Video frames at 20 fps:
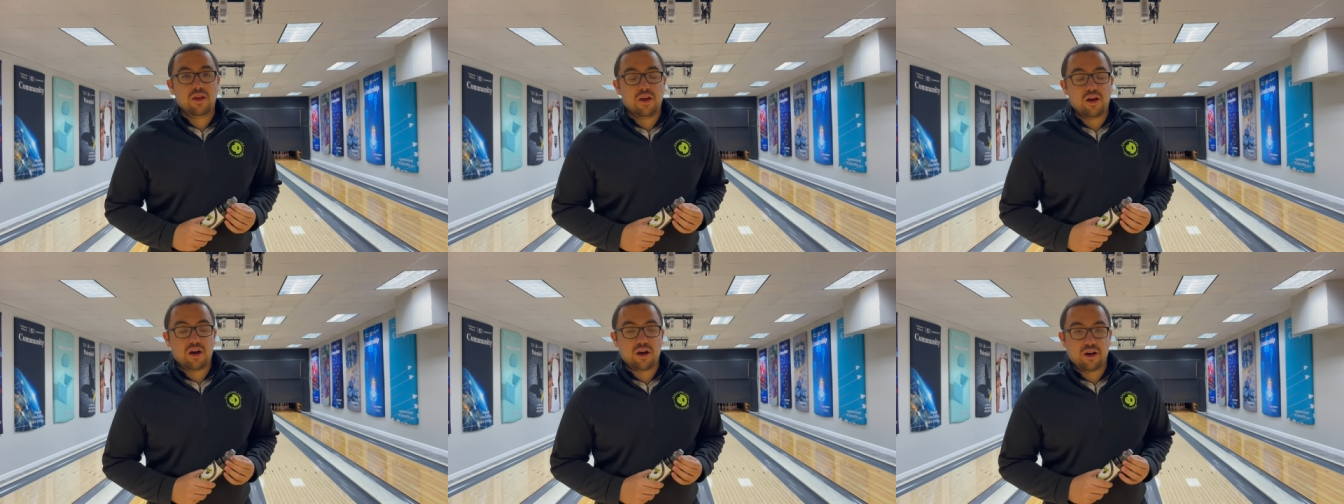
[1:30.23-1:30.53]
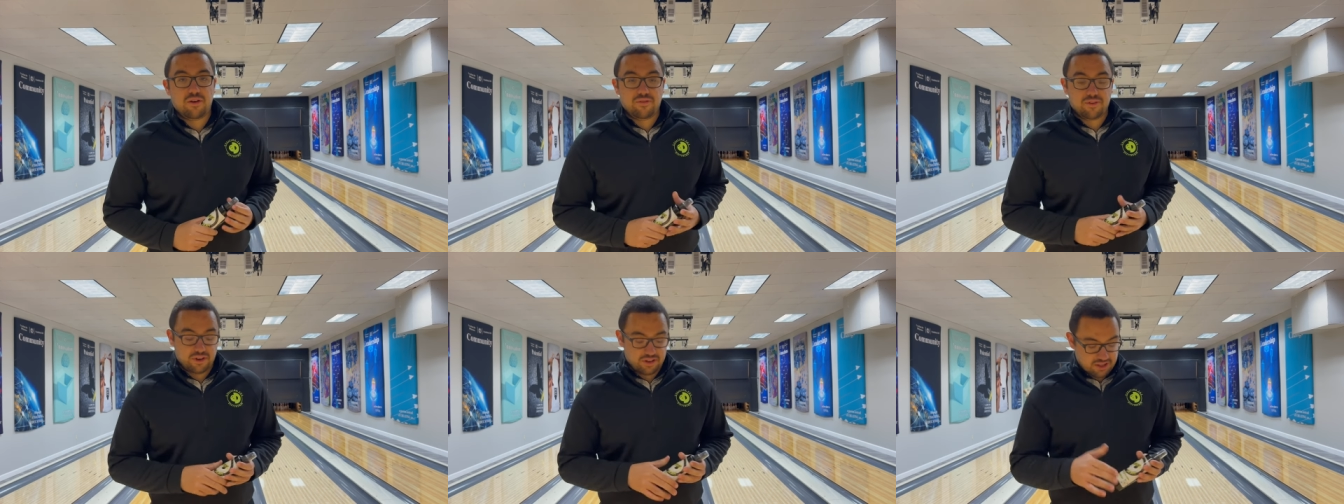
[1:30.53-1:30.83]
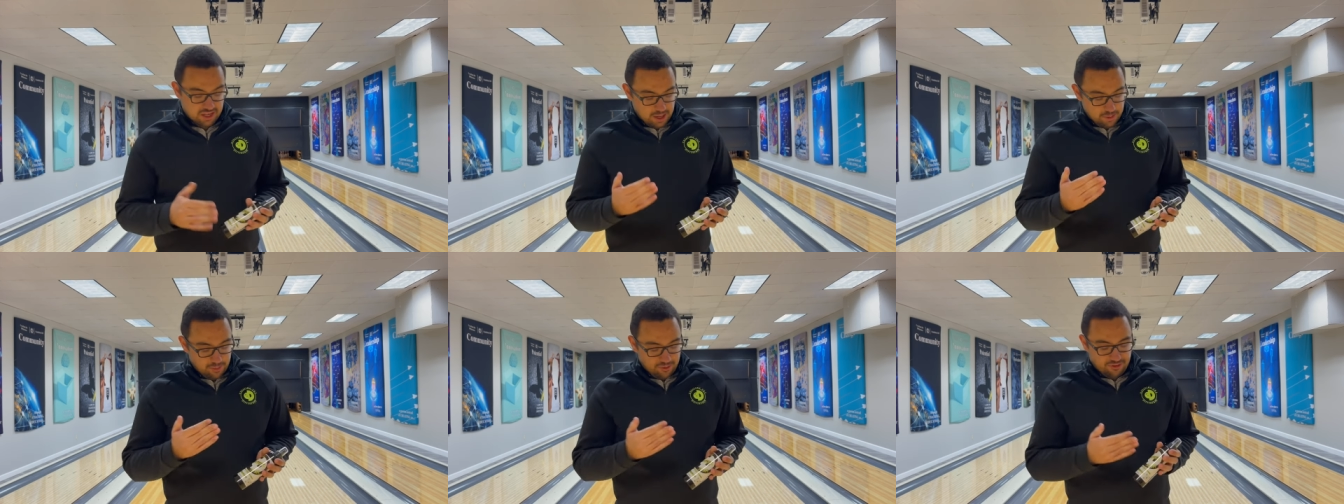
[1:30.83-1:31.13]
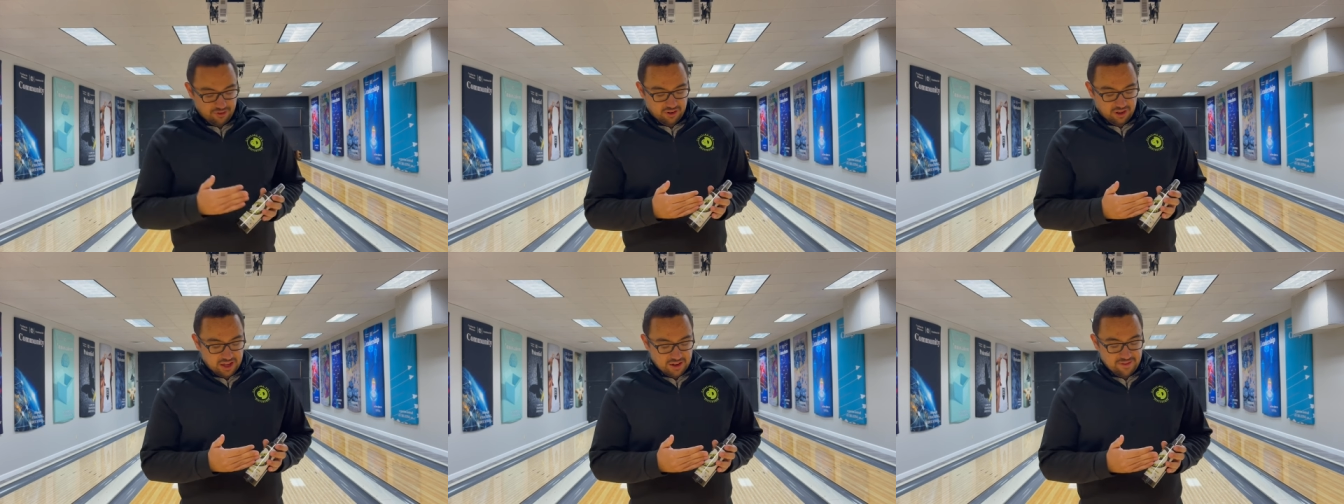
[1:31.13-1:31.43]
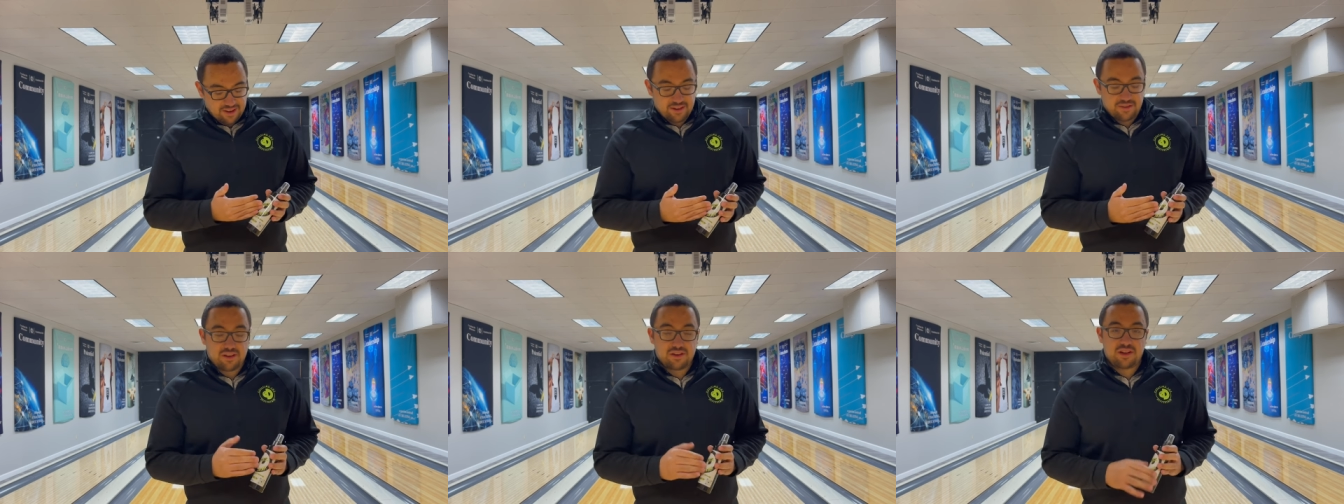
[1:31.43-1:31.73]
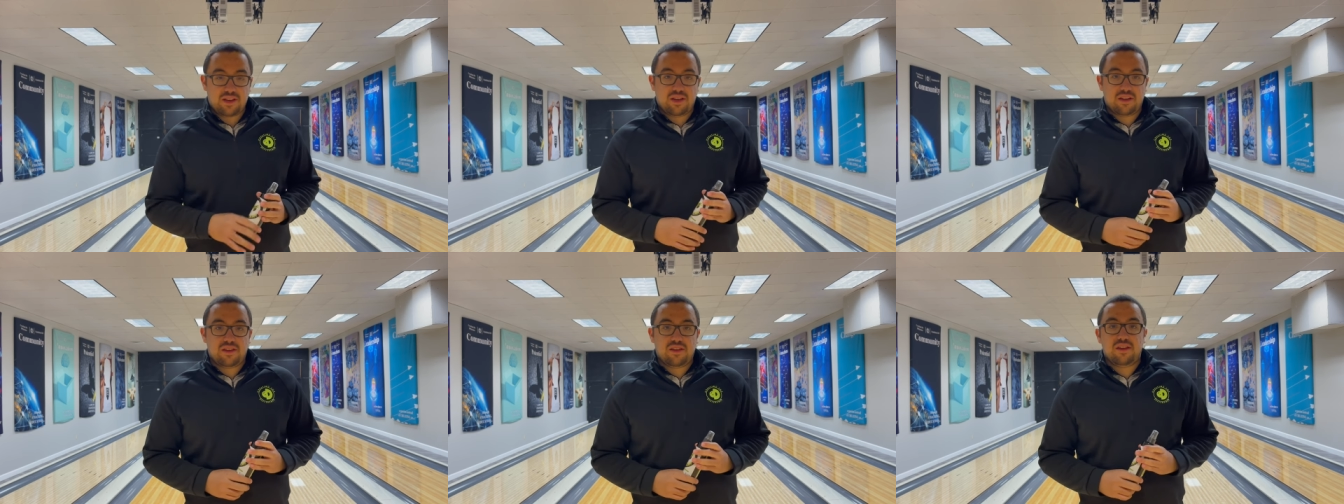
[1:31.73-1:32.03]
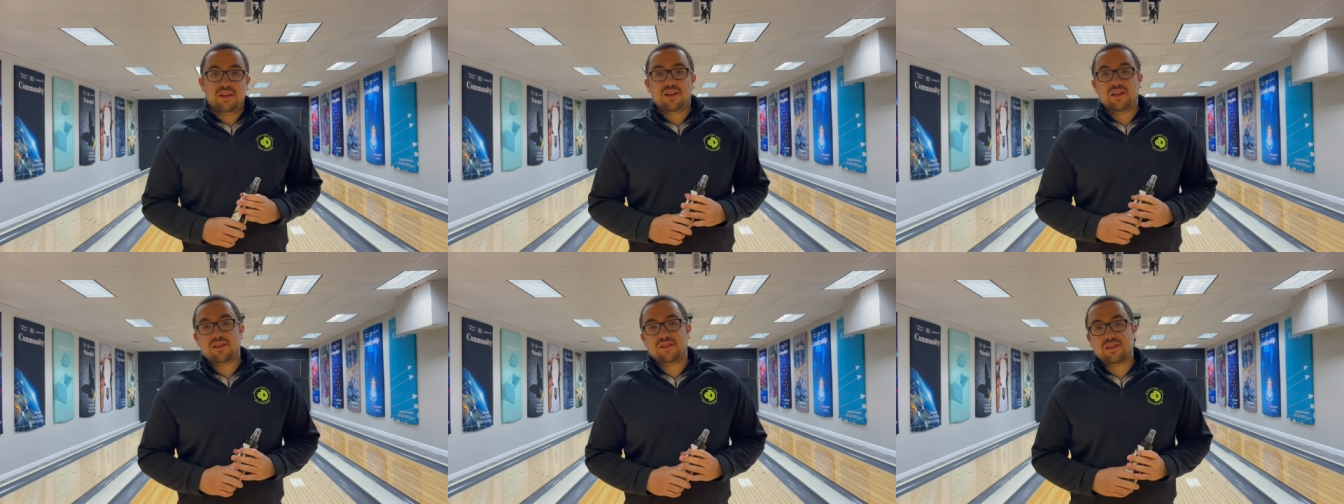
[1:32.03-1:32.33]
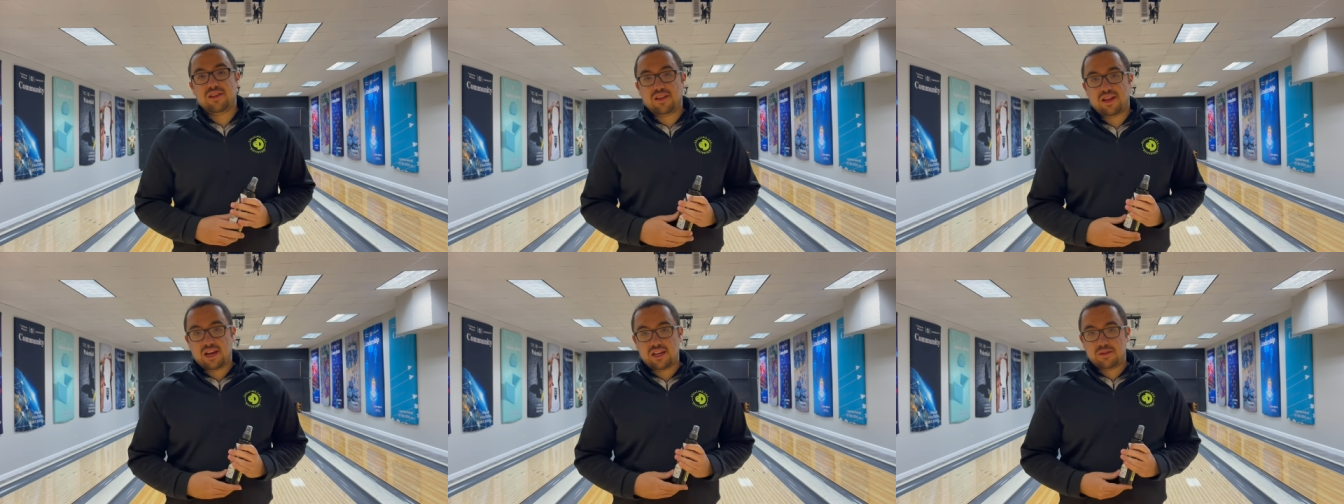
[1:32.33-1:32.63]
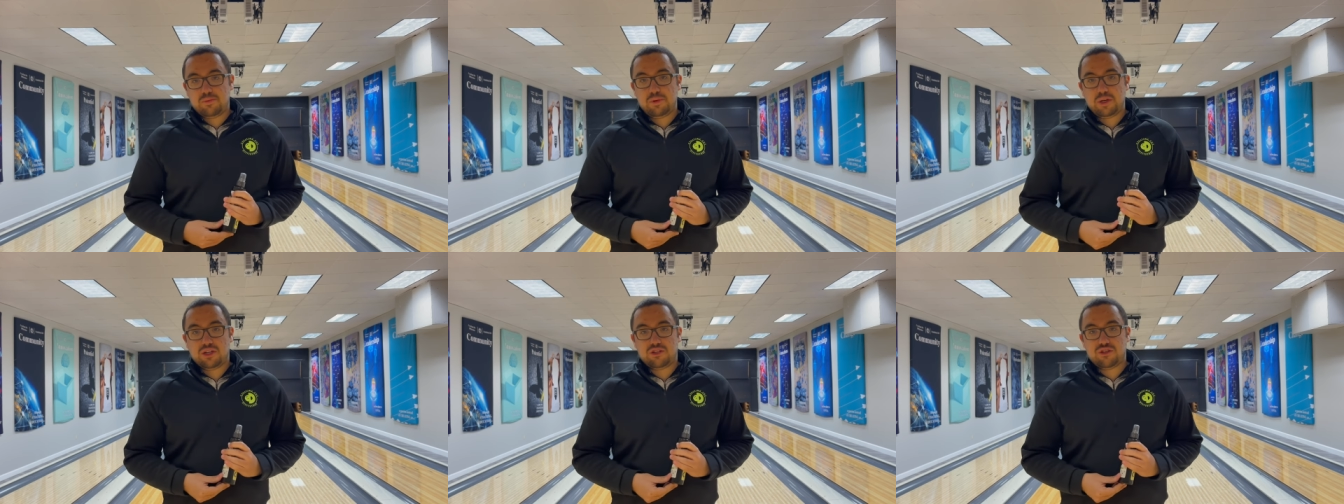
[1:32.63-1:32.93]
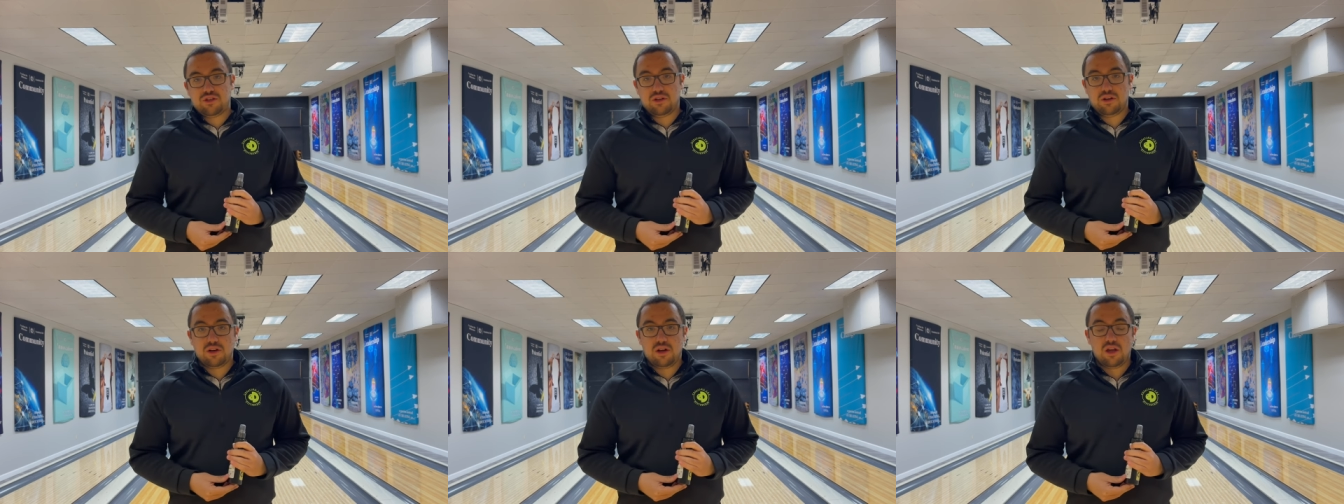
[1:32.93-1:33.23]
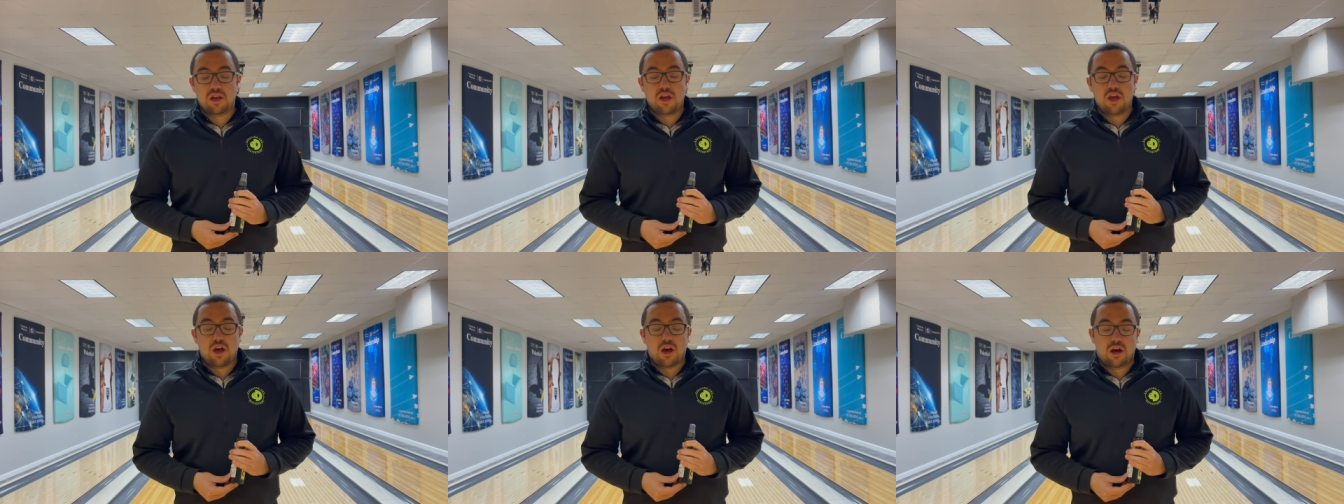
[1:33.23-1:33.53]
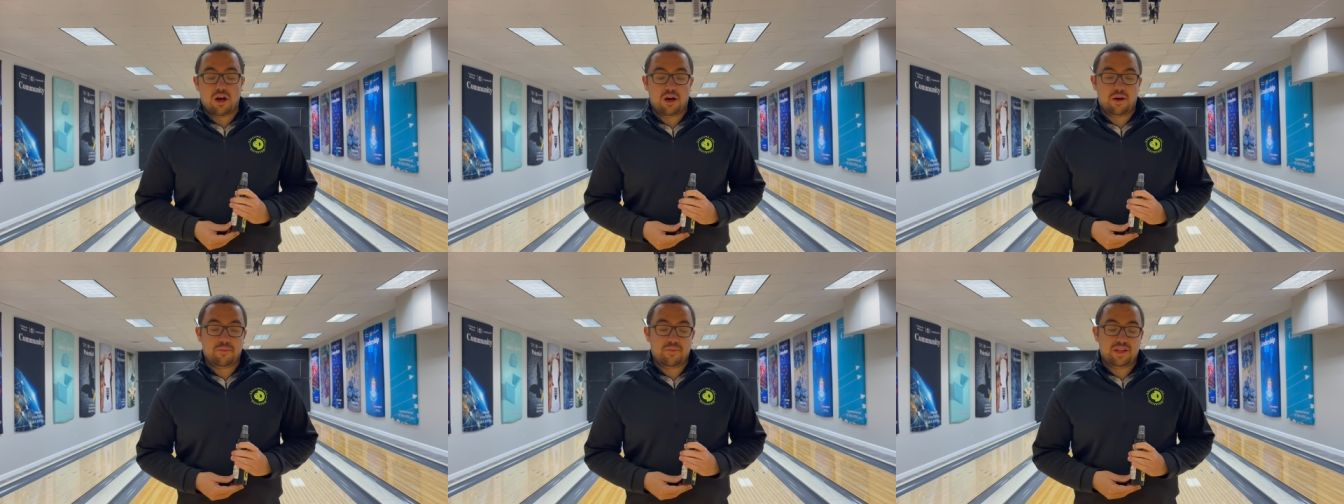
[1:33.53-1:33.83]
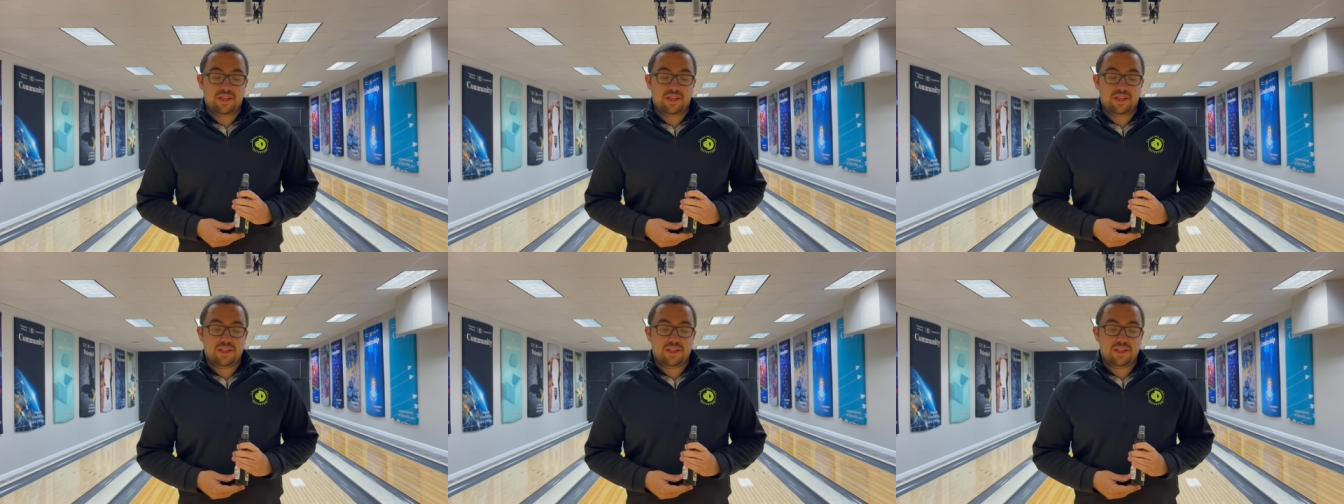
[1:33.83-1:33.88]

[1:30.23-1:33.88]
Uh, for example, for Life After Death, it is the last picture um,